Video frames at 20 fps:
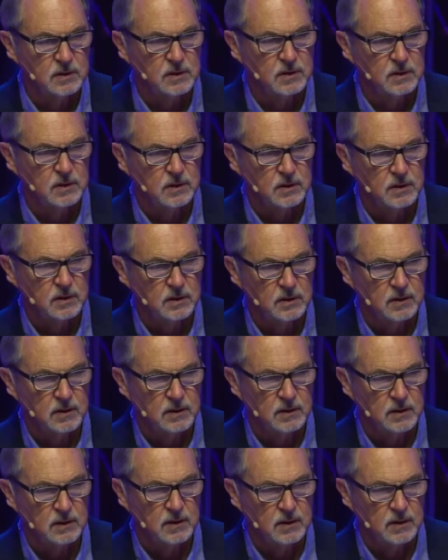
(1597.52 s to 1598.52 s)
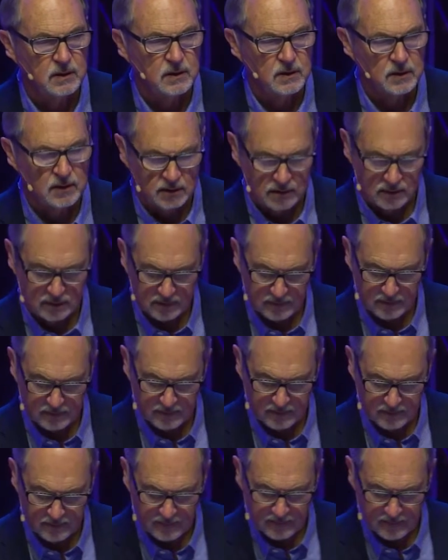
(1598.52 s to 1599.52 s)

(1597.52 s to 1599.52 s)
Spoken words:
Nobody speaks.